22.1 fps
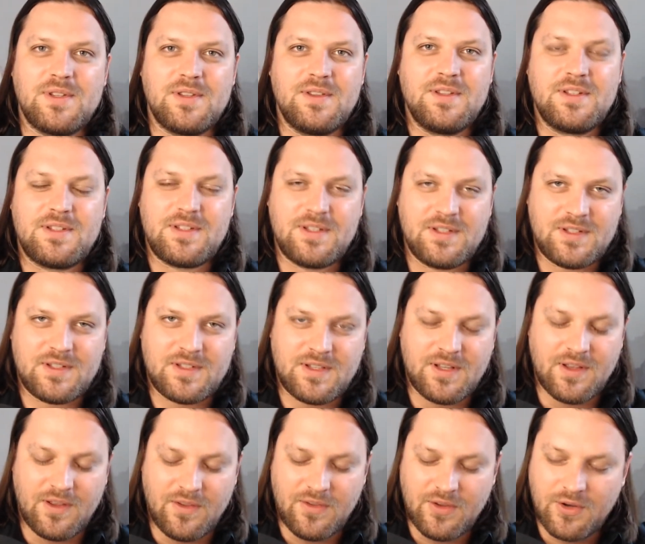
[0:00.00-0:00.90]
and this is
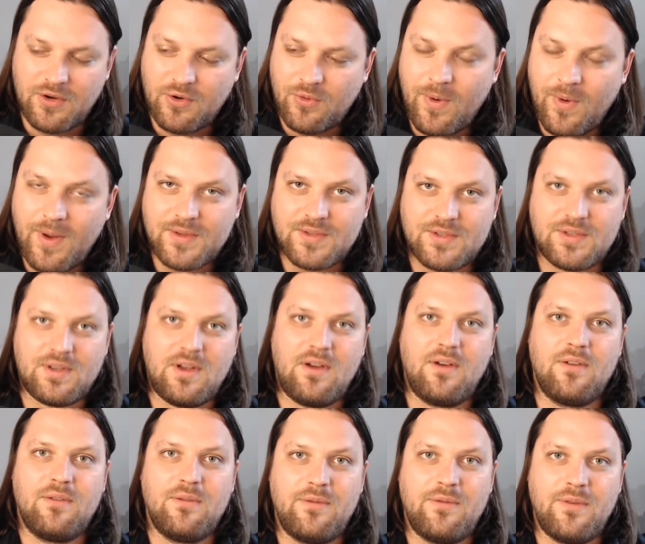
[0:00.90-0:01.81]
the crux
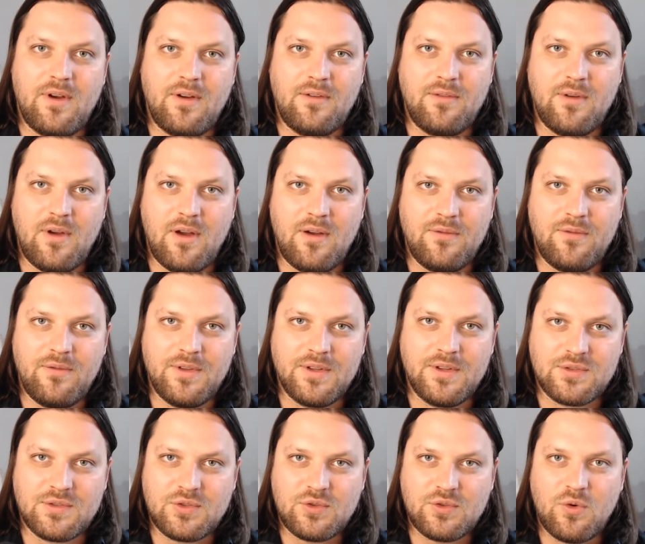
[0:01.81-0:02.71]
of
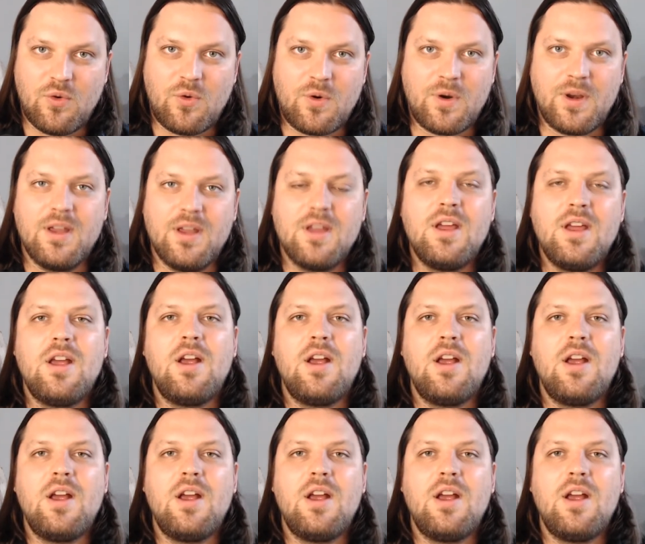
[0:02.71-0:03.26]
this story,